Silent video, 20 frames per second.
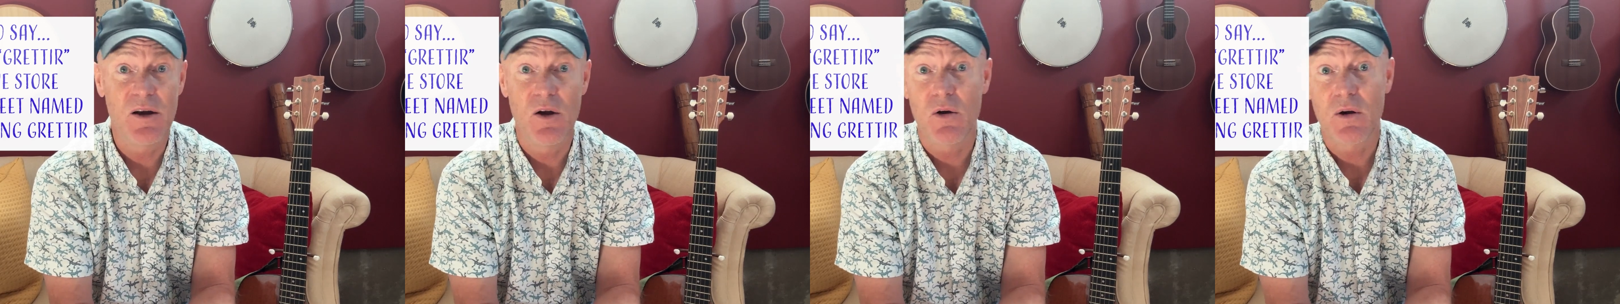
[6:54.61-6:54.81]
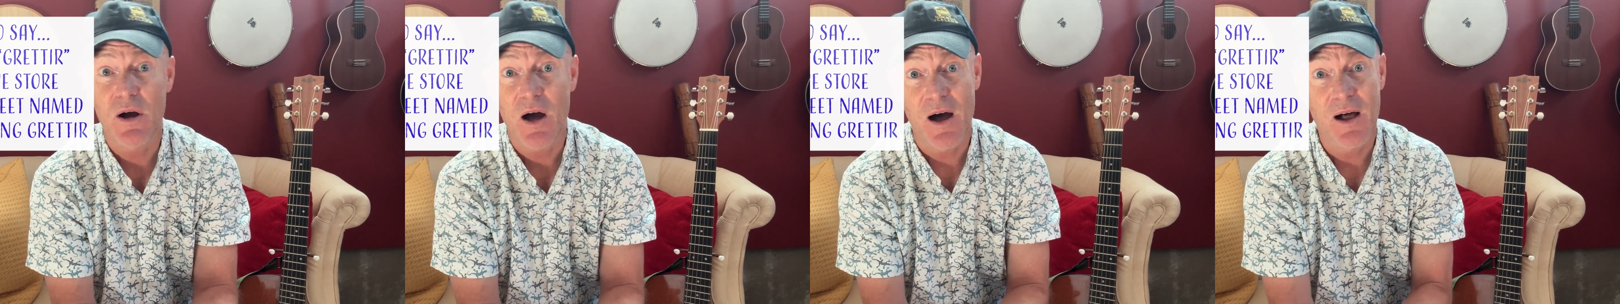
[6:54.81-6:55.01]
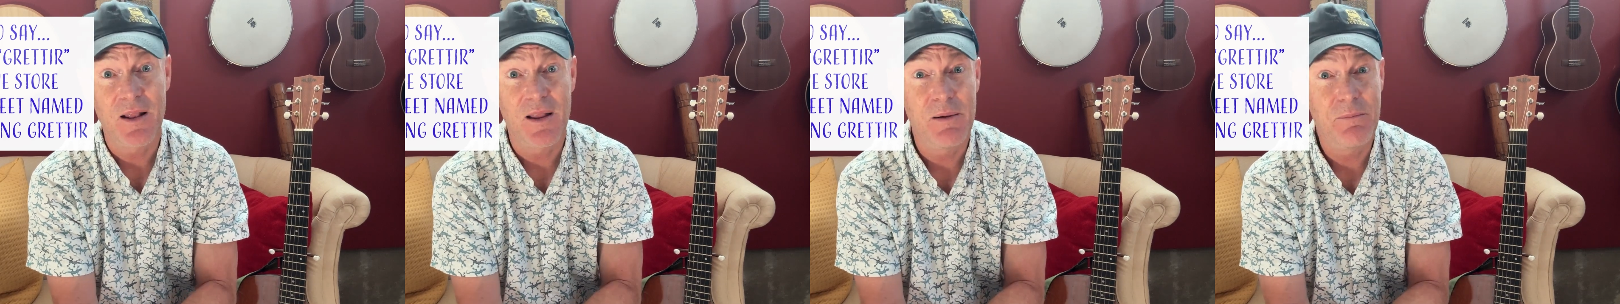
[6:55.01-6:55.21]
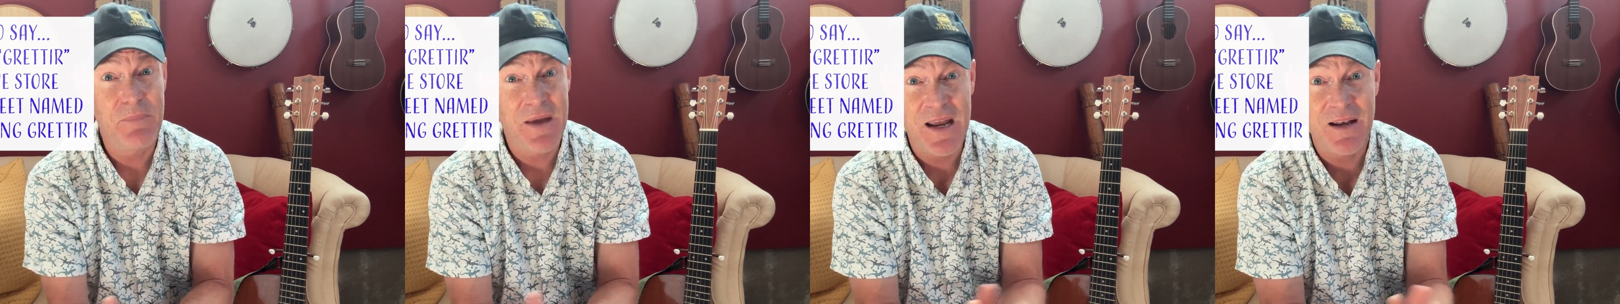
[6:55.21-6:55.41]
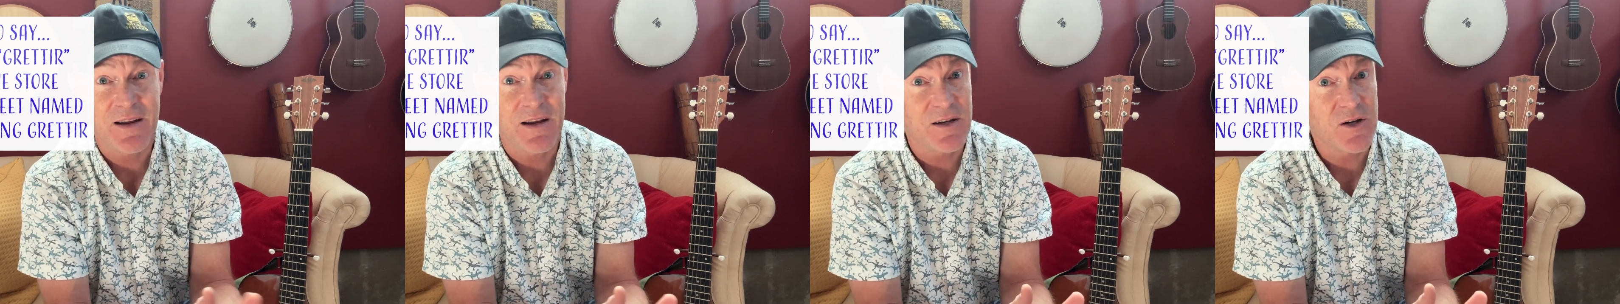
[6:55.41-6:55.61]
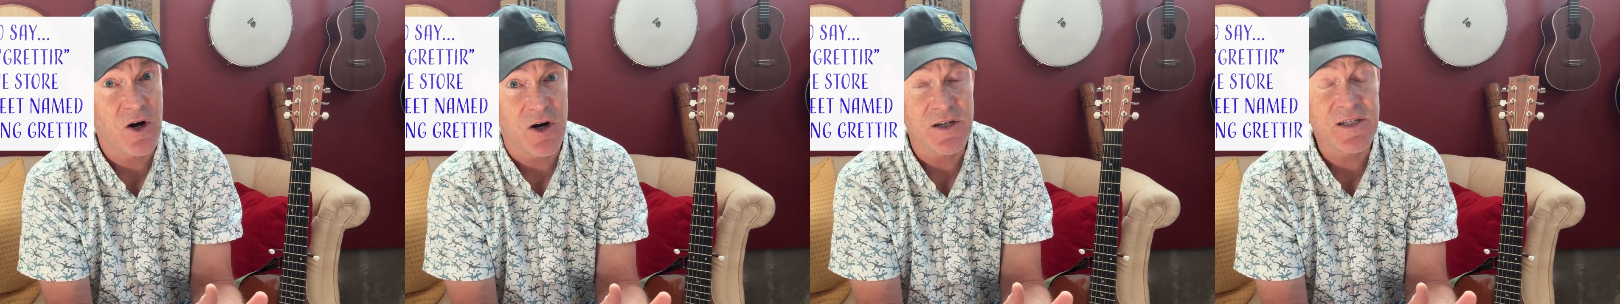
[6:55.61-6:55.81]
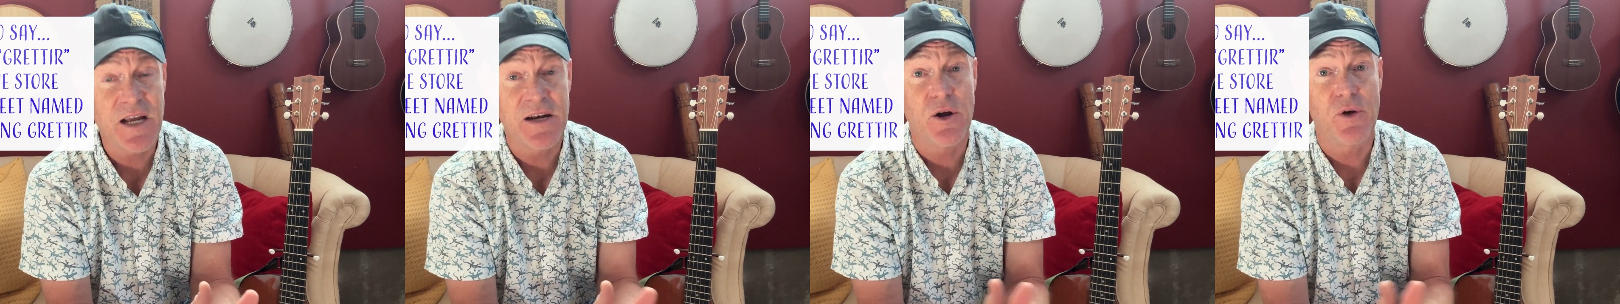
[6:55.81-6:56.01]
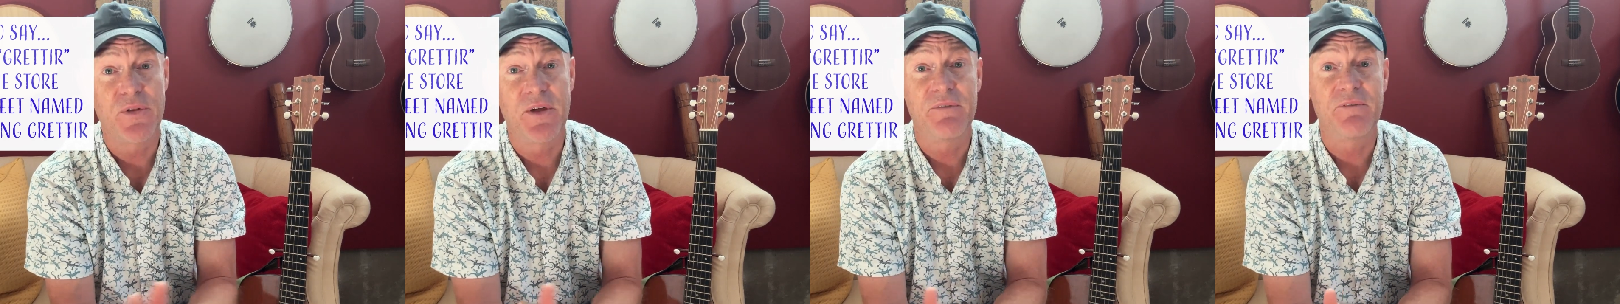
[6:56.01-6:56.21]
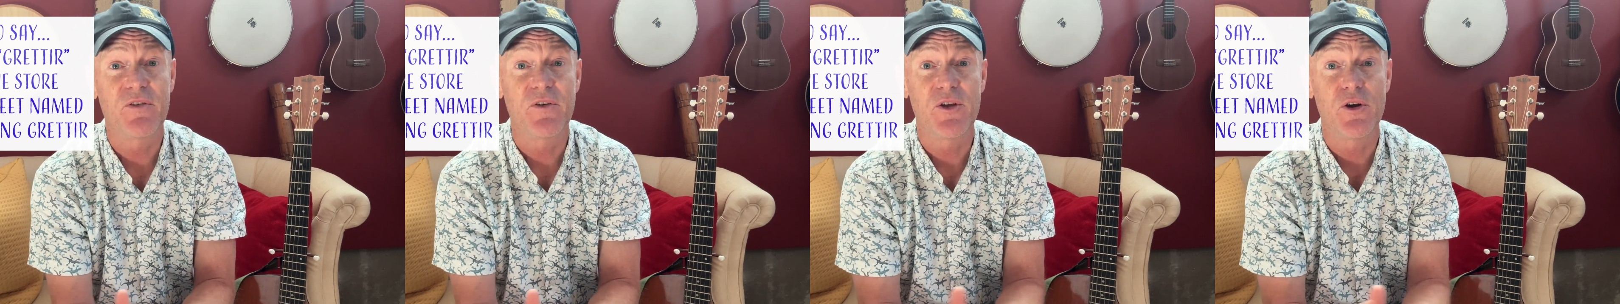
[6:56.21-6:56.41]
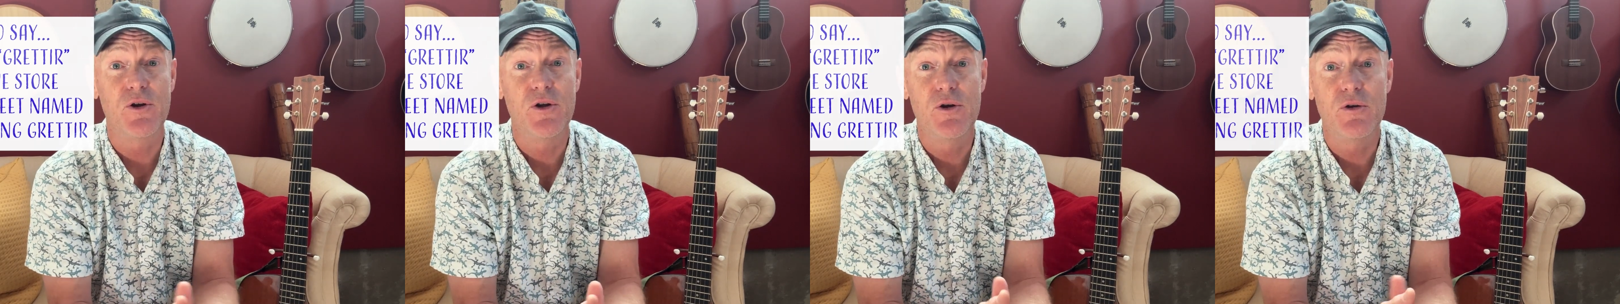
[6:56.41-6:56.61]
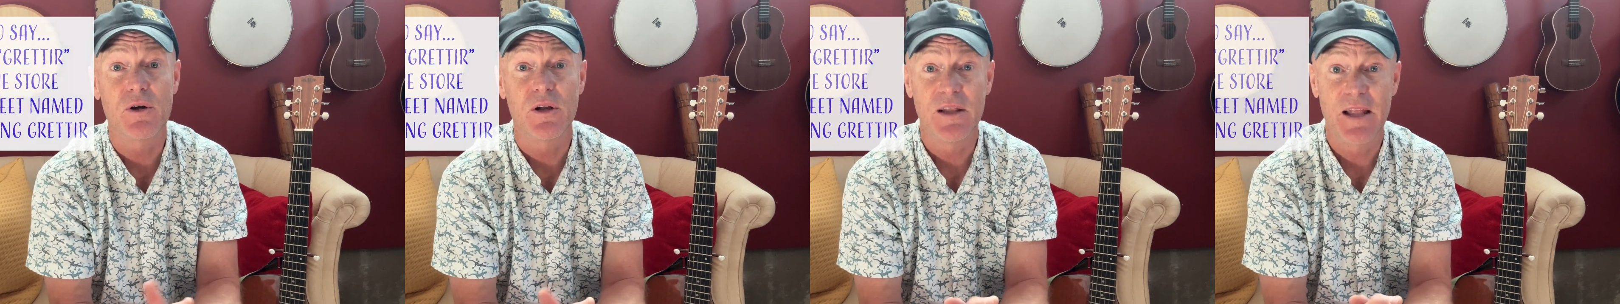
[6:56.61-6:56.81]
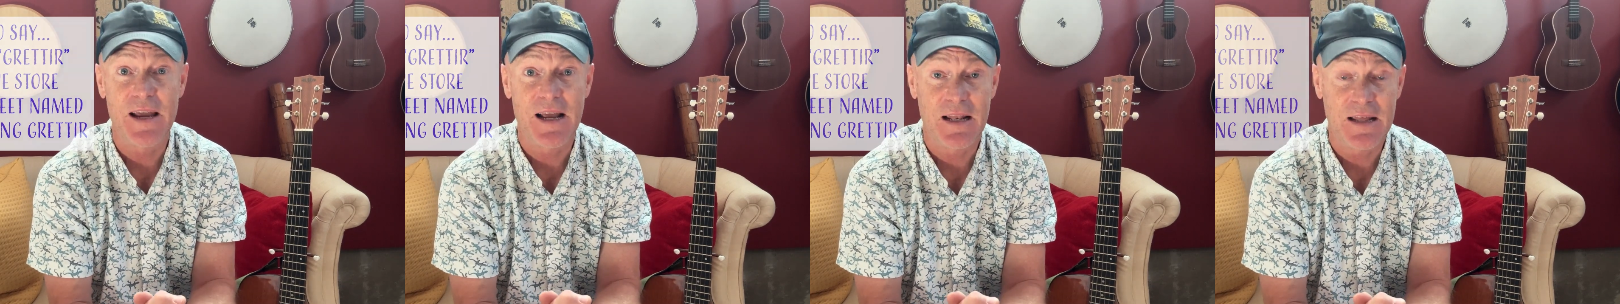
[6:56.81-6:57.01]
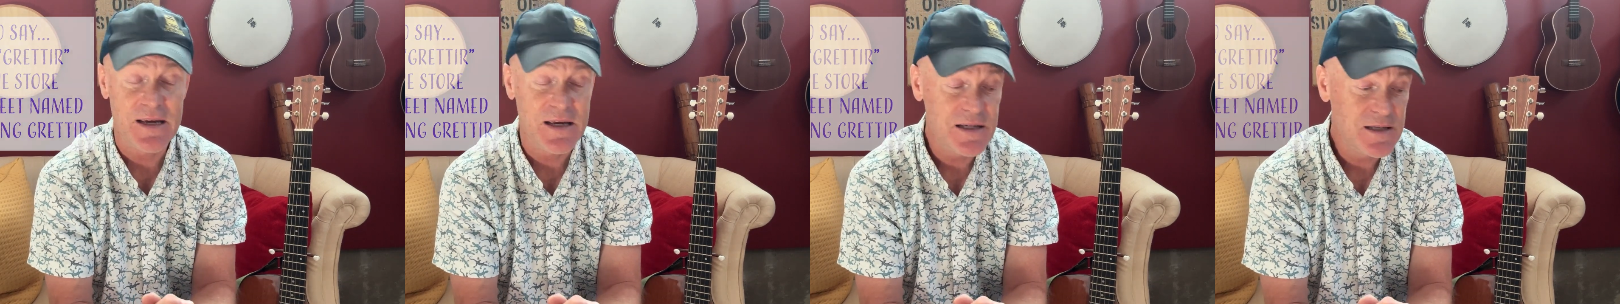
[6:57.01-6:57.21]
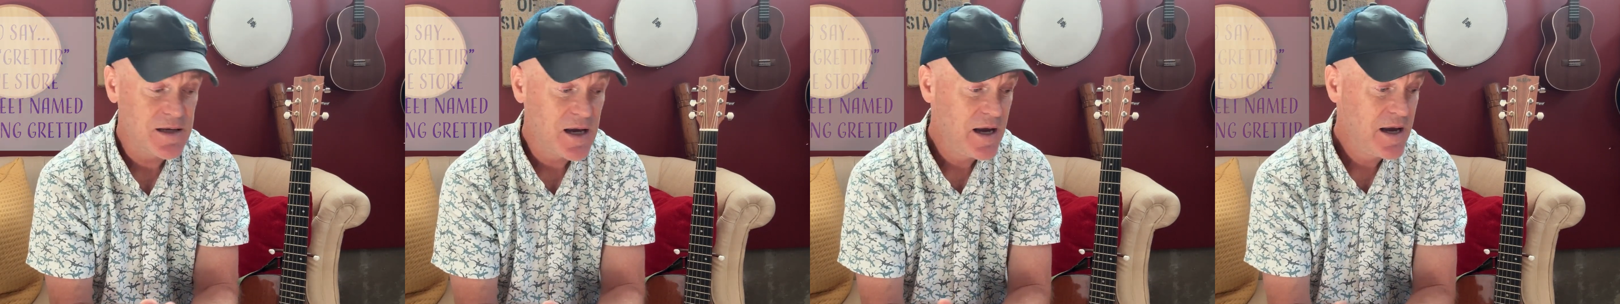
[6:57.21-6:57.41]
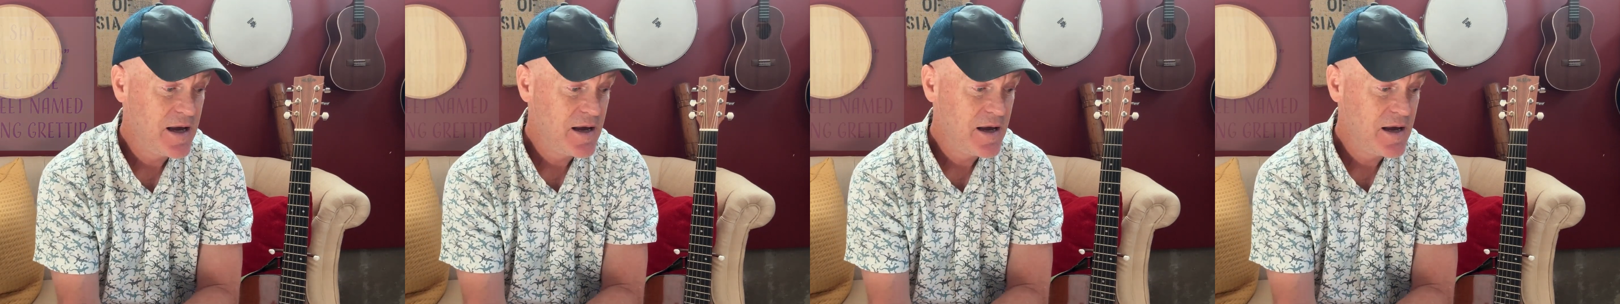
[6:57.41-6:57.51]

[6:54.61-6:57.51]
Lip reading: know Kala made guitars. I know them for their ukulele.